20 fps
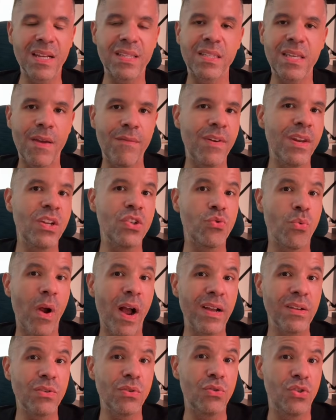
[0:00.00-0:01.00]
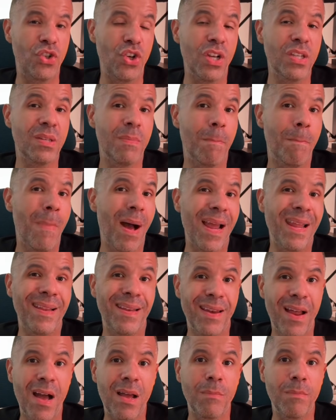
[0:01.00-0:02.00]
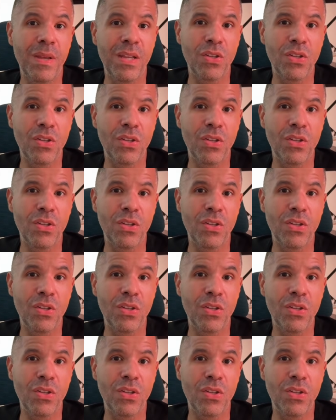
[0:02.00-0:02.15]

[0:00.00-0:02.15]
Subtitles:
a 7-inch riser just might not